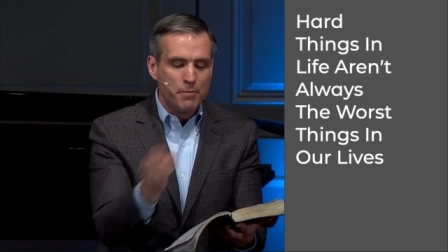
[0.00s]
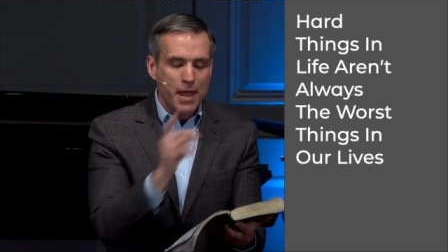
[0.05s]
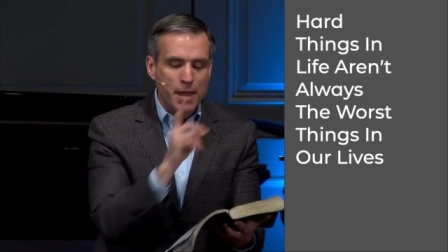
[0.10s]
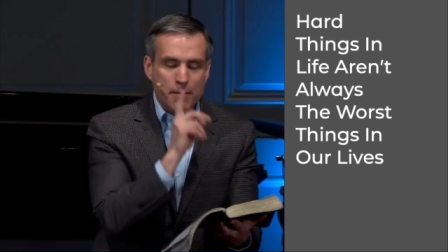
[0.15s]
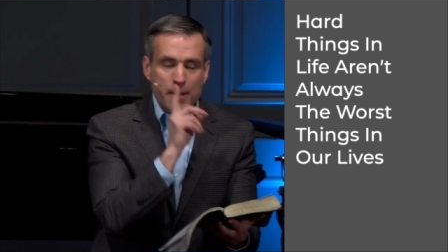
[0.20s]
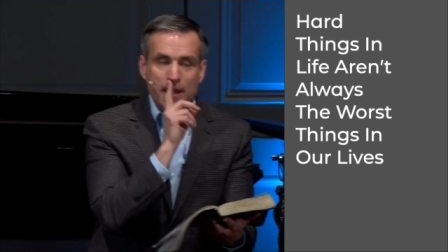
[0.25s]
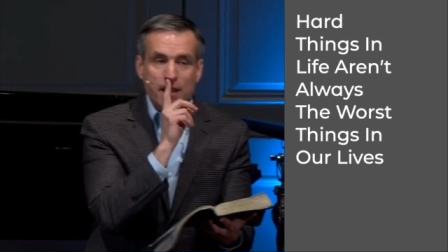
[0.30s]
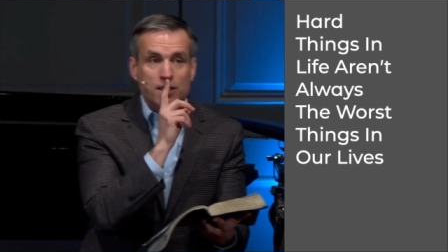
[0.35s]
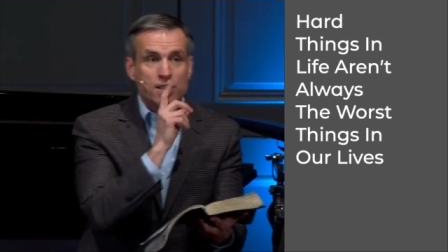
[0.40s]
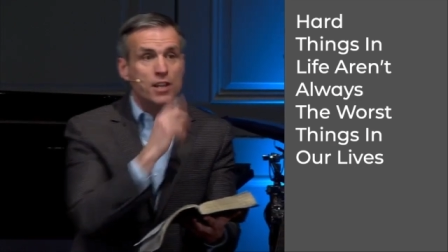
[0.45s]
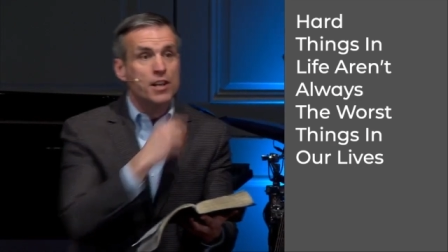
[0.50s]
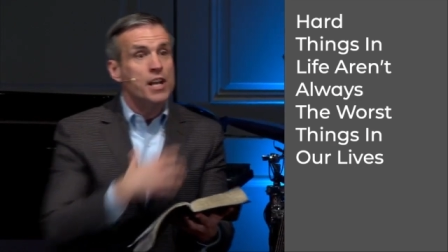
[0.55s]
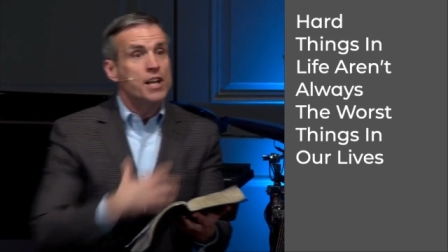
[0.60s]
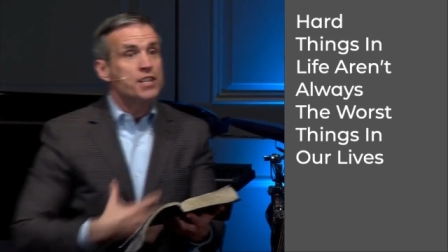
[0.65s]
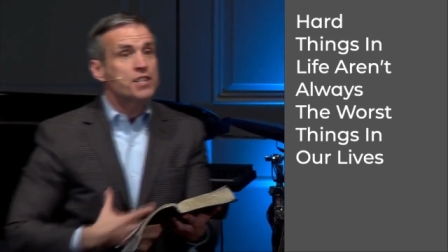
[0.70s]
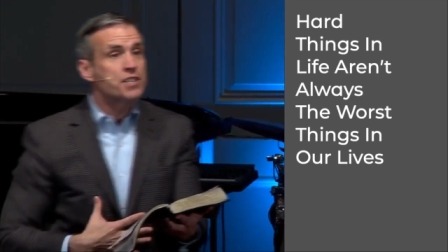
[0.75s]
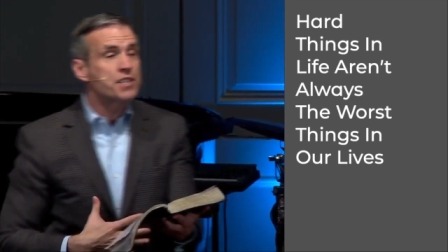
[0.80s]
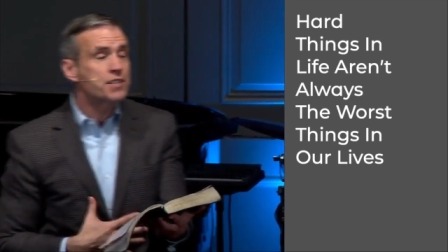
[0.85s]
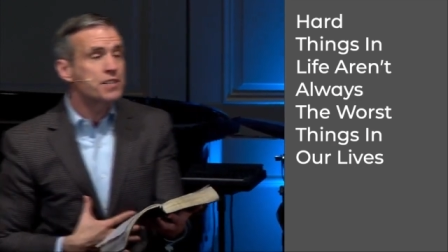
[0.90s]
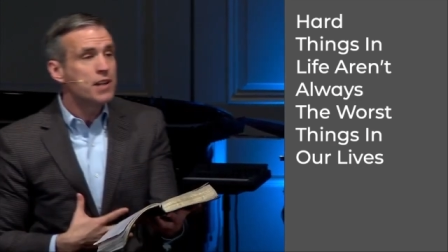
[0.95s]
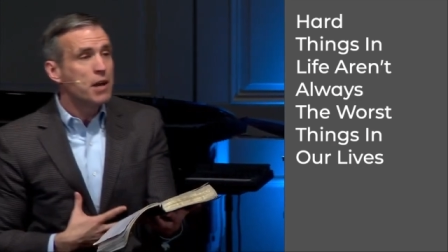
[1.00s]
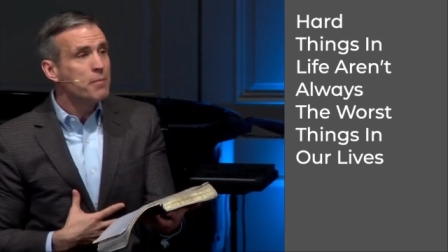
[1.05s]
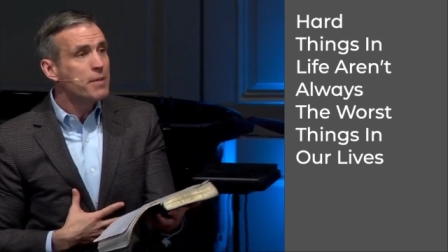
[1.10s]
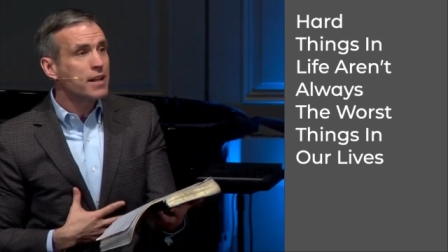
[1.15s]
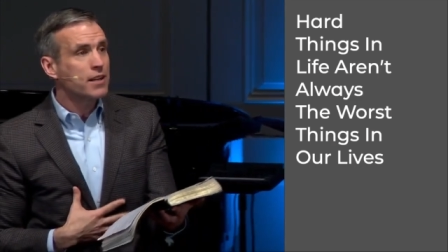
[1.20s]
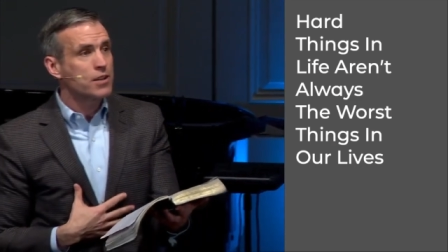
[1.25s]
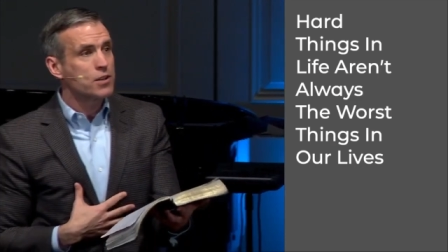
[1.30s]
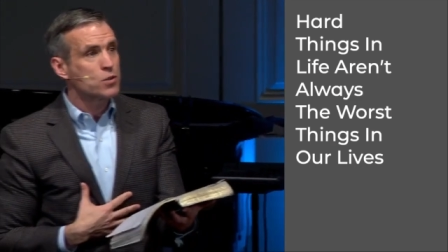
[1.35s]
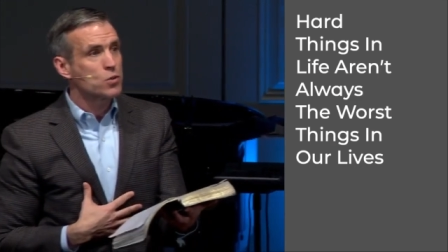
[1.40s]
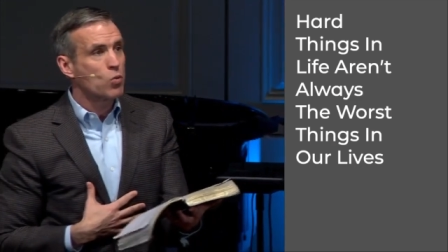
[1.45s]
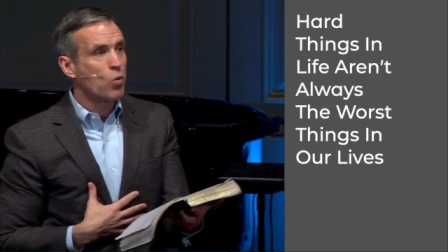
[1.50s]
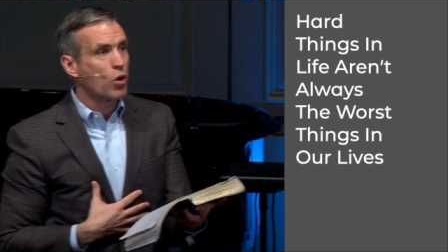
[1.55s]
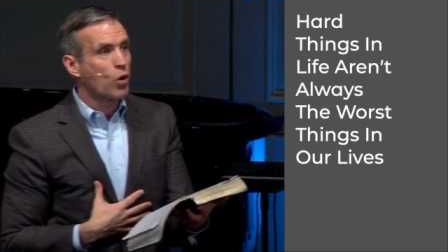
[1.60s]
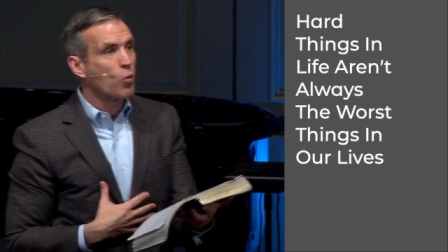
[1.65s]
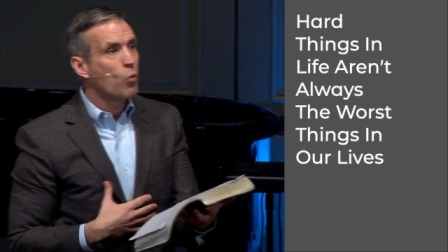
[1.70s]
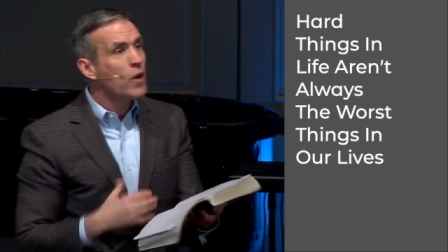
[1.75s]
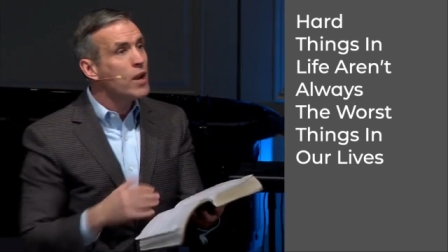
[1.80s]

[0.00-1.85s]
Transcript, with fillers: Maybe it's a stomach disorder.